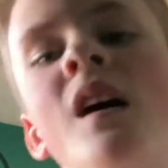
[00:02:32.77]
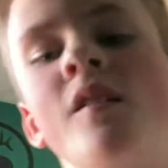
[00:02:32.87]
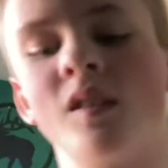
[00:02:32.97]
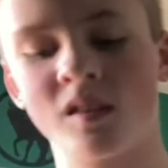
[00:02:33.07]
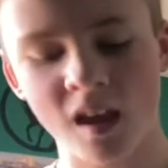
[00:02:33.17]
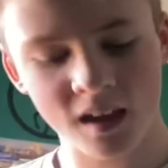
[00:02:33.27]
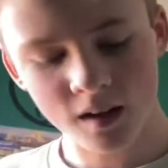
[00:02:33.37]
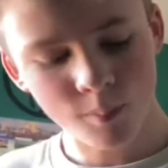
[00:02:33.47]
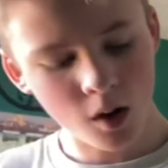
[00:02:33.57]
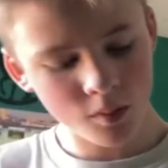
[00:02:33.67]
you to take it
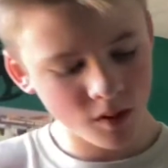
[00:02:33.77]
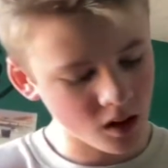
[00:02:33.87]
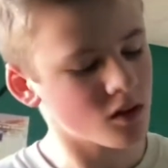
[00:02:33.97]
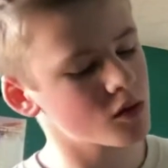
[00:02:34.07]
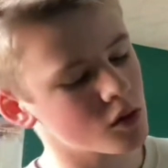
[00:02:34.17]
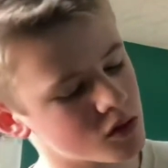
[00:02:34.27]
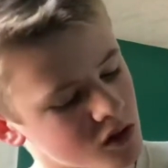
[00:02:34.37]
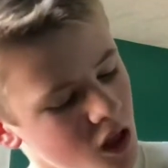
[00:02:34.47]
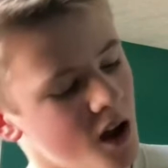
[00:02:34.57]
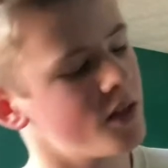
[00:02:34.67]
apart because there's no
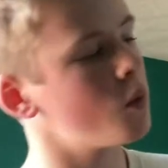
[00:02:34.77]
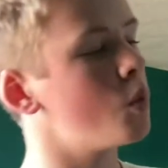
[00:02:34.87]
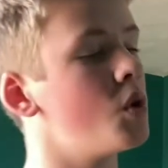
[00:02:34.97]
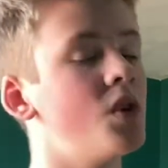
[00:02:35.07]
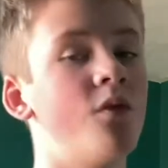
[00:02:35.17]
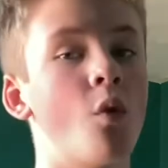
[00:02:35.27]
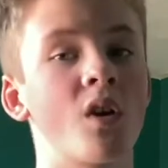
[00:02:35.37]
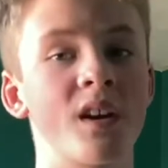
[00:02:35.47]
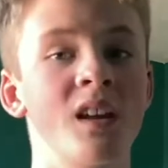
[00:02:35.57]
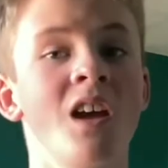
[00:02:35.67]
slot in the wood for
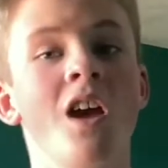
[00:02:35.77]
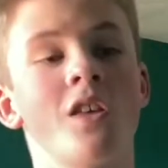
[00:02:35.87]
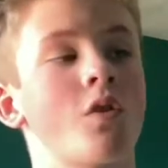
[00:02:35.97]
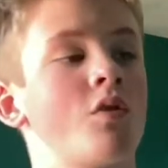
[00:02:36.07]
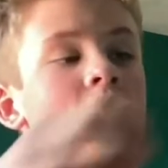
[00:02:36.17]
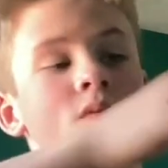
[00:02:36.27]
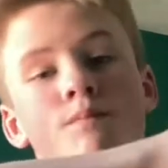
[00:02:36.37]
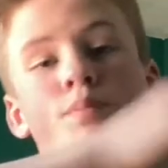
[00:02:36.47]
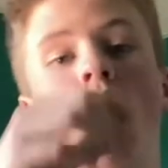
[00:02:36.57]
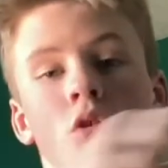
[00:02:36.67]
it, so it just
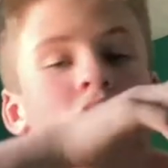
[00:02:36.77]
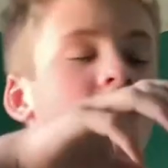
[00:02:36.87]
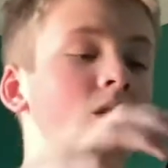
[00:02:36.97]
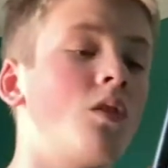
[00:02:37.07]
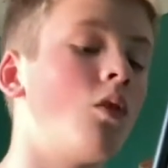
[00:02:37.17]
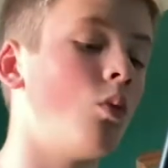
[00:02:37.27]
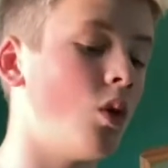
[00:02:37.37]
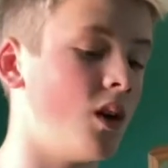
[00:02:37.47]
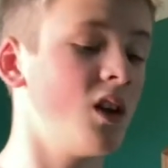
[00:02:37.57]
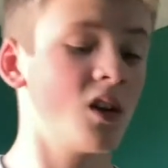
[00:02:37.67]
barges into the
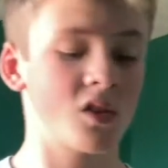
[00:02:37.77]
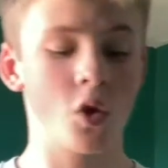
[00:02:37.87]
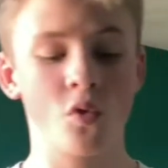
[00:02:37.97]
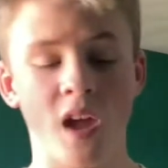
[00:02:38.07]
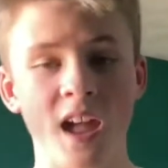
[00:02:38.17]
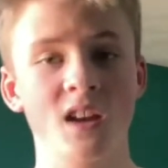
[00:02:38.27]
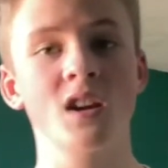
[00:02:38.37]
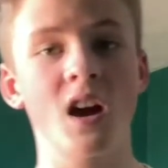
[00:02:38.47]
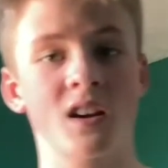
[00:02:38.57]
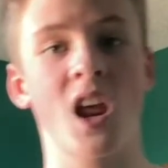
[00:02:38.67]
wood. So you
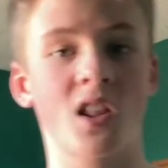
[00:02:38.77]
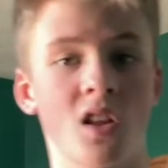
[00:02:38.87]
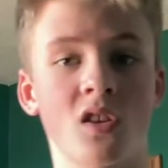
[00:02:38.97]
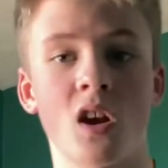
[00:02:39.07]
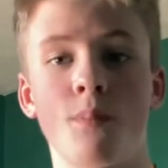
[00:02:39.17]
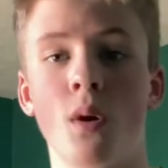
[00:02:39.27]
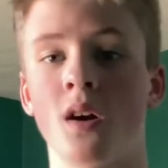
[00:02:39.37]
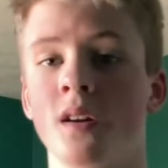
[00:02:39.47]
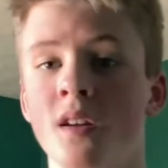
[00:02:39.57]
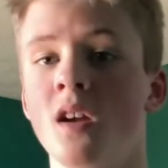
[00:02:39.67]
cannot take this gun
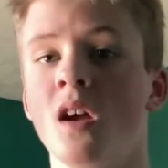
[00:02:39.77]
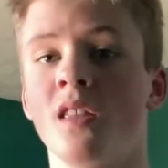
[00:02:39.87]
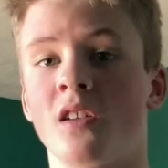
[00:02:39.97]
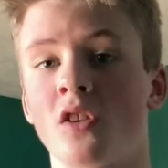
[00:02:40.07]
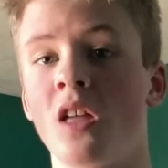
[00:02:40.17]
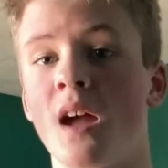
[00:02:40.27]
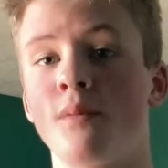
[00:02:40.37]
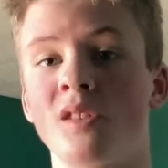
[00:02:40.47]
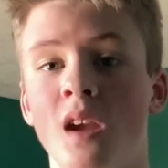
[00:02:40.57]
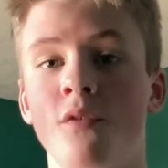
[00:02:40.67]
apart. That's all I have to
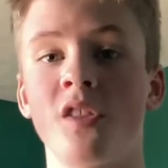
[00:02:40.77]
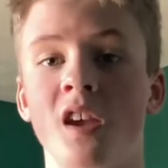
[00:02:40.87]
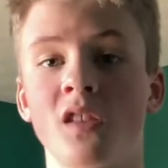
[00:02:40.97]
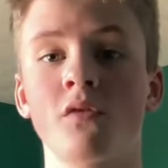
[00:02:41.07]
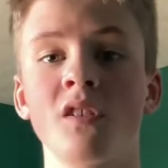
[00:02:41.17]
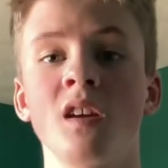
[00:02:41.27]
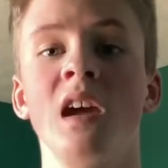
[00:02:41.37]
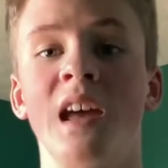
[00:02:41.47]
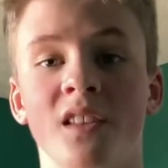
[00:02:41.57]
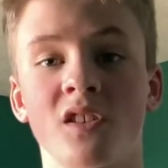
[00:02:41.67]
say for the history,
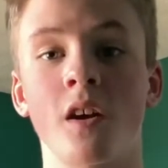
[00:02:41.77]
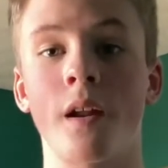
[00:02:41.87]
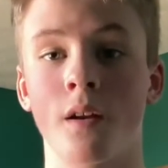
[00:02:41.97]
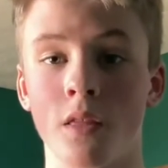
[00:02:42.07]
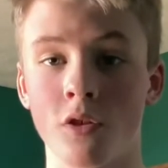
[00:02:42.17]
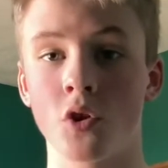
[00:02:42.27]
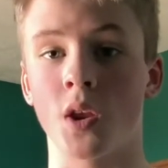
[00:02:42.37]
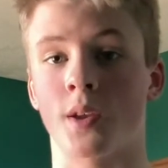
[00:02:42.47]
and let's get on to the shooting.